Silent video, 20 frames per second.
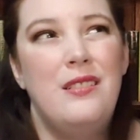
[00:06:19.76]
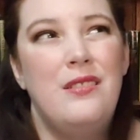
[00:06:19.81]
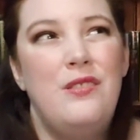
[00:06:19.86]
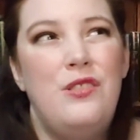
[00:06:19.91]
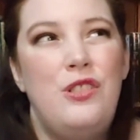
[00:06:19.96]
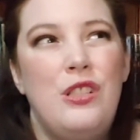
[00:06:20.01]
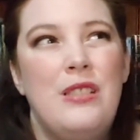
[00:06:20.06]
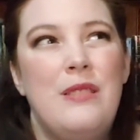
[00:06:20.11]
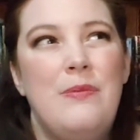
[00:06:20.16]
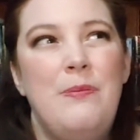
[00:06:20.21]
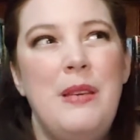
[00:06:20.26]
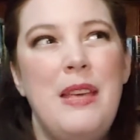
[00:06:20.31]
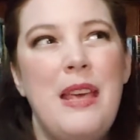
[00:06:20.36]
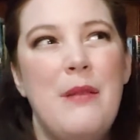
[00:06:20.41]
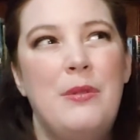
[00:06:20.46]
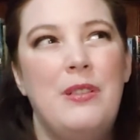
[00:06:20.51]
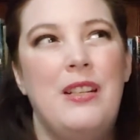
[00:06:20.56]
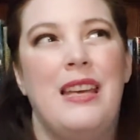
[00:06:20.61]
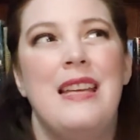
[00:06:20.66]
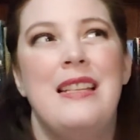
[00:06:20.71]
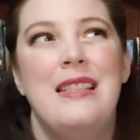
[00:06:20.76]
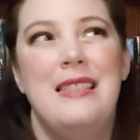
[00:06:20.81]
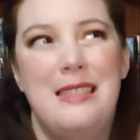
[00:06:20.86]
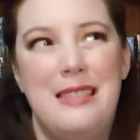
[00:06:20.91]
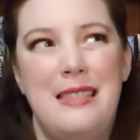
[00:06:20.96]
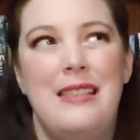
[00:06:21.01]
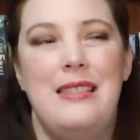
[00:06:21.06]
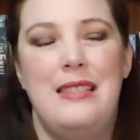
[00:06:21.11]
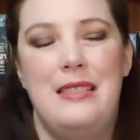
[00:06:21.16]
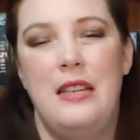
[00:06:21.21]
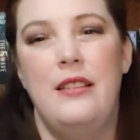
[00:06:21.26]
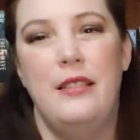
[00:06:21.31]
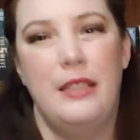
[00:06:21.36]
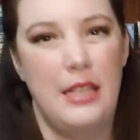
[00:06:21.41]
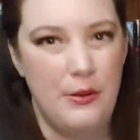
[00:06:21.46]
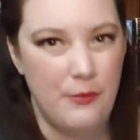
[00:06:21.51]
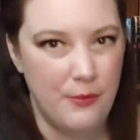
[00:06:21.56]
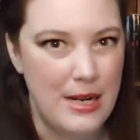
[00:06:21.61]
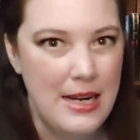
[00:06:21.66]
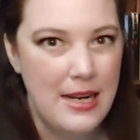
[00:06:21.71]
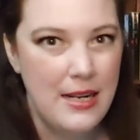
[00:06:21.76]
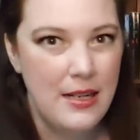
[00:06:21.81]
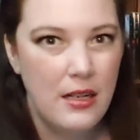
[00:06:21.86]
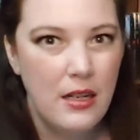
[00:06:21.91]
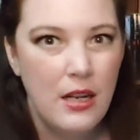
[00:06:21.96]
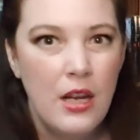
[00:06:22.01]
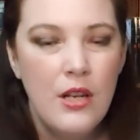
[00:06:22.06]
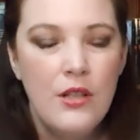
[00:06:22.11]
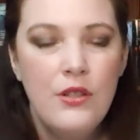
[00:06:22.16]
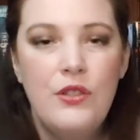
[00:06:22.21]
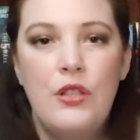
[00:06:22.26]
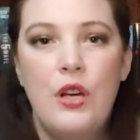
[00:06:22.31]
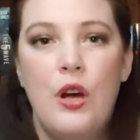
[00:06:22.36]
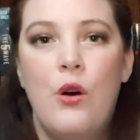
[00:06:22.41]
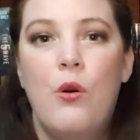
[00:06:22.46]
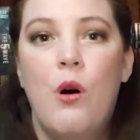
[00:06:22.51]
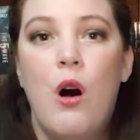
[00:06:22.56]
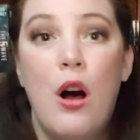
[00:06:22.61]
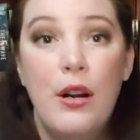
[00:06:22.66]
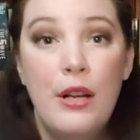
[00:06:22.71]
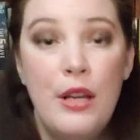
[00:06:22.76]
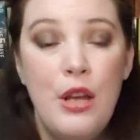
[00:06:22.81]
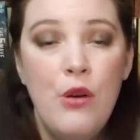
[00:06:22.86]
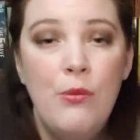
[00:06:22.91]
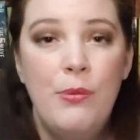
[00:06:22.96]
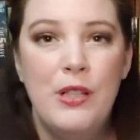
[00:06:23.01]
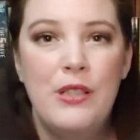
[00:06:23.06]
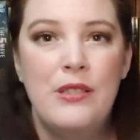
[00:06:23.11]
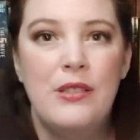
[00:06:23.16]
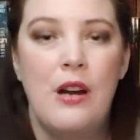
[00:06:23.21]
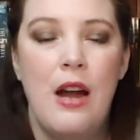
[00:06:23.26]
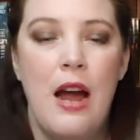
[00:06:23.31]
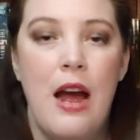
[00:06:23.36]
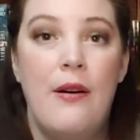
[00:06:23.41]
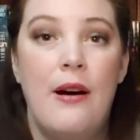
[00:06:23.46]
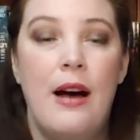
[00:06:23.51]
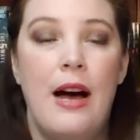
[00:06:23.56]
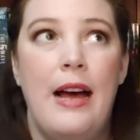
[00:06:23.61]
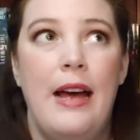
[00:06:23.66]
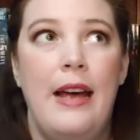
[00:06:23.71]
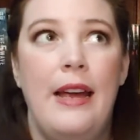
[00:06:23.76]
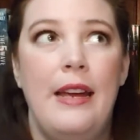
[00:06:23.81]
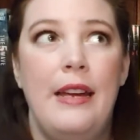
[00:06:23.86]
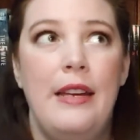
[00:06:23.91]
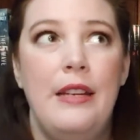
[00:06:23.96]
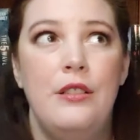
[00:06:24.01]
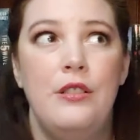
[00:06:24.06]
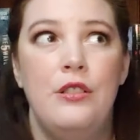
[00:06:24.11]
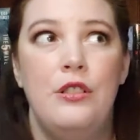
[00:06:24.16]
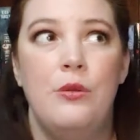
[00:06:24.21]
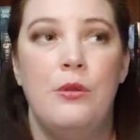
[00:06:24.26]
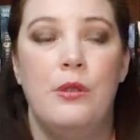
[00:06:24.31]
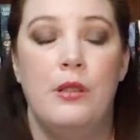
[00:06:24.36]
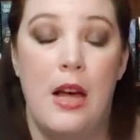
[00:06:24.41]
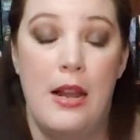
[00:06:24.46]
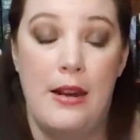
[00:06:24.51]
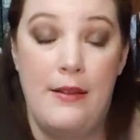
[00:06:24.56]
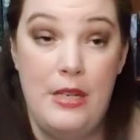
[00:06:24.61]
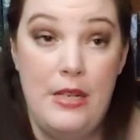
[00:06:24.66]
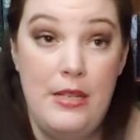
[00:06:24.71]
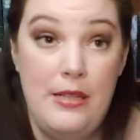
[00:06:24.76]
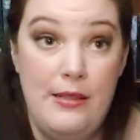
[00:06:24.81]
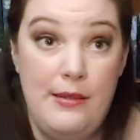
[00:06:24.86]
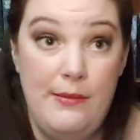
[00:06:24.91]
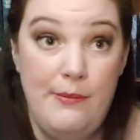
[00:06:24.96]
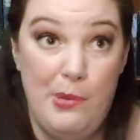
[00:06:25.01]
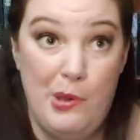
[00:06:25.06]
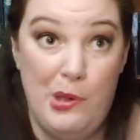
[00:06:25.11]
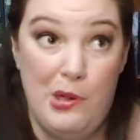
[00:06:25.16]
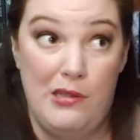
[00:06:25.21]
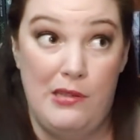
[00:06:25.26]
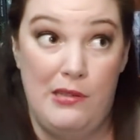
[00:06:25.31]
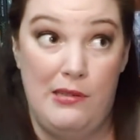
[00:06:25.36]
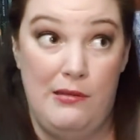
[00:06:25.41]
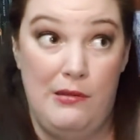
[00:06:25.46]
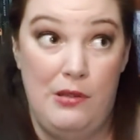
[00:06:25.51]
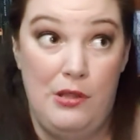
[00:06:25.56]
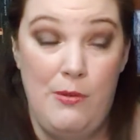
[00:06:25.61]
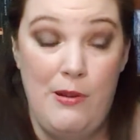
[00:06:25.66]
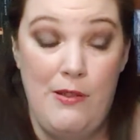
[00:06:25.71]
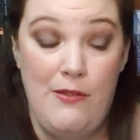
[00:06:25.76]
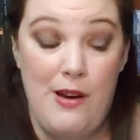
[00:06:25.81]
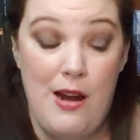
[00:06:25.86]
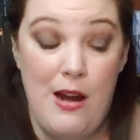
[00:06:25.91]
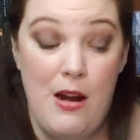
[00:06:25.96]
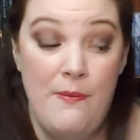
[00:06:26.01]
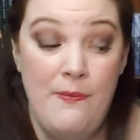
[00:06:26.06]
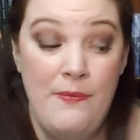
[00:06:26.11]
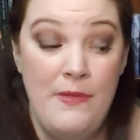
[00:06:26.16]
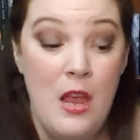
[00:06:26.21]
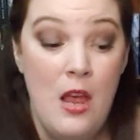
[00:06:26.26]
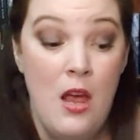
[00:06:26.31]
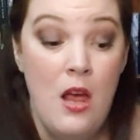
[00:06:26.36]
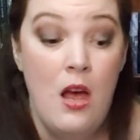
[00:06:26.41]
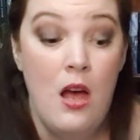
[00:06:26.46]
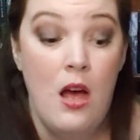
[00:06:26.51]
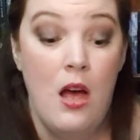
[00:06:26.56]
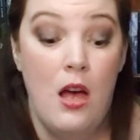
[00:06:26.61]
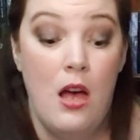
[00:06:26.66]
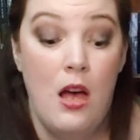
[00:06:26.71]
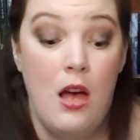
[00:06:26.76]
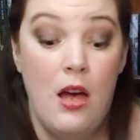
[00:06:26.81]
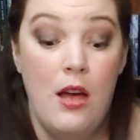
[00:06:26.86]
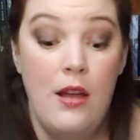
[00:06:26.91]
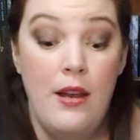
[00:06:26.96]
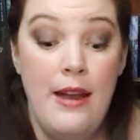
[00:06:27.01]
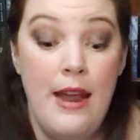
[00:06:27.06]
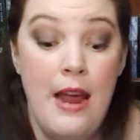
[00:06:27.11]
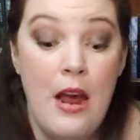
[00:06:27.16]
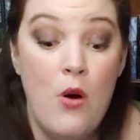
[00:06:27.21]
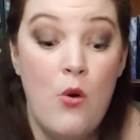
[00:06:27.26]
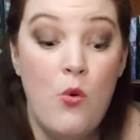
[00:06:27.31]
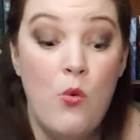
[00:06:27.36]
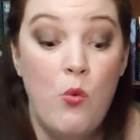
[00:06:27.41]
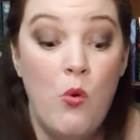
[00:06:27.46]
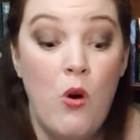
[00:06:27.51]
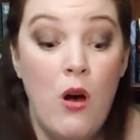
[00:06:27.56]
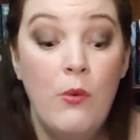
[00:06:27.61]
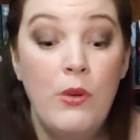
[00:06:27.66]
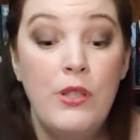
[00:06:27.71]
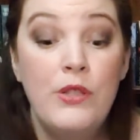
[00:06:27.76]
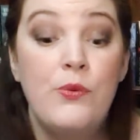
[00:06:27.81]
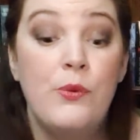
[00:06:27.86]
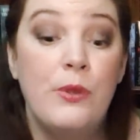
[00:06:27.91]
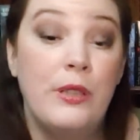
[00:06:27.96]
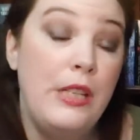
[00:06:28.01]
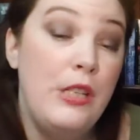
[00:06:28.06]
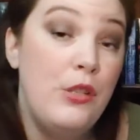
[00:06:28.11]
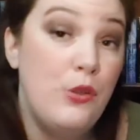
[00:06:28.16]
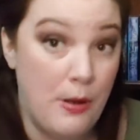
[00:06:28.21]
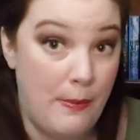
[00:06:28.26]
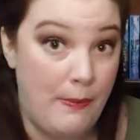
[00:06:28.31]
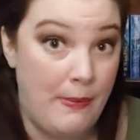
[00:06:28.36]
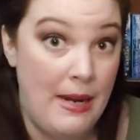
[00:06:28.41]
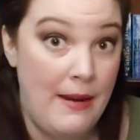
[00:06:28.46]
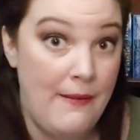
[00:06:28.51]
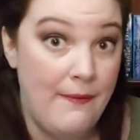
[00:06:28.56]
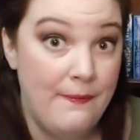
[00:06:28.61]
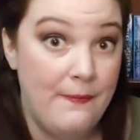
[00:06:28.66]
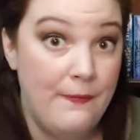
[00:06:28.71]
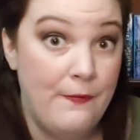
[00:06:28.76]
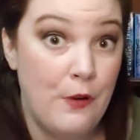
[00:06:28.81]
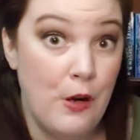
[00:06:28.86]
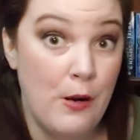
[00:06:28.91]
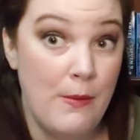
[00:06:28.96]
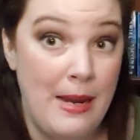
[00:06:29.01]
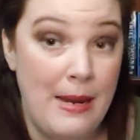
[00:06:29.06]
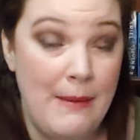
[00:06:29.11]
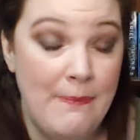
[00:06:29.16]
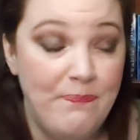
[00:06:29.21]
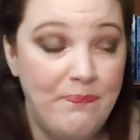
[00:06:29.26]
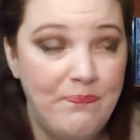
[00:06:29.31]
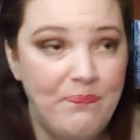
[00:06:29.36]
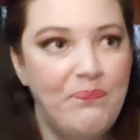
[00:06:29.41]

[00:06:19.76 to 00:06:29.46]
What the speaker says: just be able to consistently read. So audiobooks are how I do a lot of these books, to be fair. Now, what was really trippy for me,